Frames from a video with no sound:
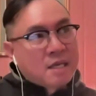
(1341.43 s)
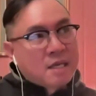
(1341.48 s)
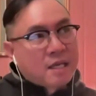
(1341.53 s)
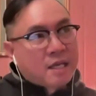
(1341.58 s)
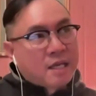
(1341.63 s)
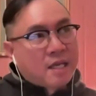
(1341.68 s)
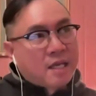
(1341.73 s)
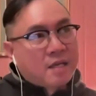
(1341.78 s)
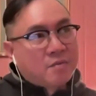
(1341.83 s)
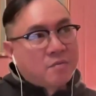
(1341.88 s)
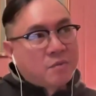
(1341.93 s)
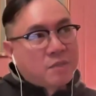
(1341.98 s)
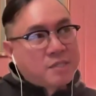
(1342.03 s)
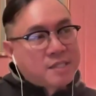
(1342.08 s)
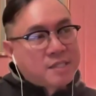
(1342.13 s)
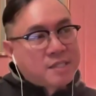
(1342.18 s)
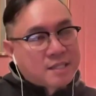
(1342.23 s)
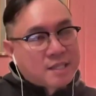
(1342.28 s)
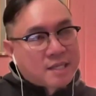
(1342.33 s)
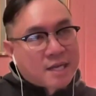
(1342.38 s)
and we
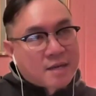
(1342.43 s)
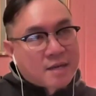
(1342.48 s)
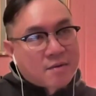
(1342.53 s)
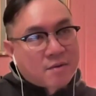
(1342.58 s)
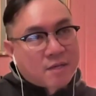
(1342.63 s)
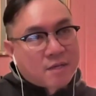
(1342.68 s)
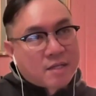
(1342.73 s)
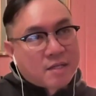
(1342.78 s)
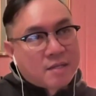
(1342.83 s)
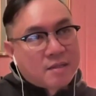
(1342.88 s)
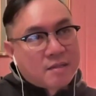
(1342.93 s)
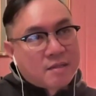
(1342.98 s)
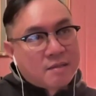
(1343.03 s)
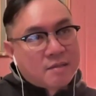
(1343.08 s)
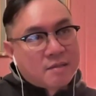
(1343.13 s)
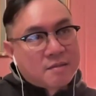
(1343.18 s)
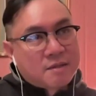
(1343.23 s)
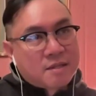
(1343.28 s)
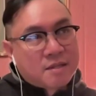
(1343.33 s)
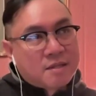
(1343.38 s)
sent that out
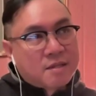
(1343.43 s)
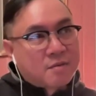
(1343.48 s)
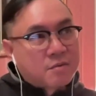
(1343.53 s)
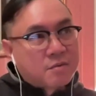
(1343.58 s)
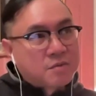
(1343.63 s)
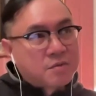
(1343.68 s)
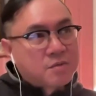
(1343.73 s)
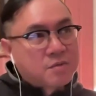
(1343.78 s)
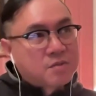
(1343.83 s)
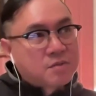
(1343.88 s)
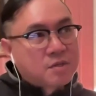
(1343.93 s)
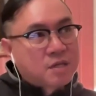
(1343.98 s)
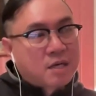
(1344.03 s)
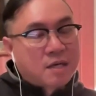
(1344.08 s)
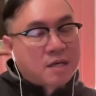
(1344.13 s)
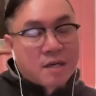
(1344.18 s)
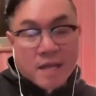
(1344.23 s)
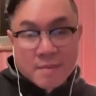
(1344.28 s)
and then there was uh,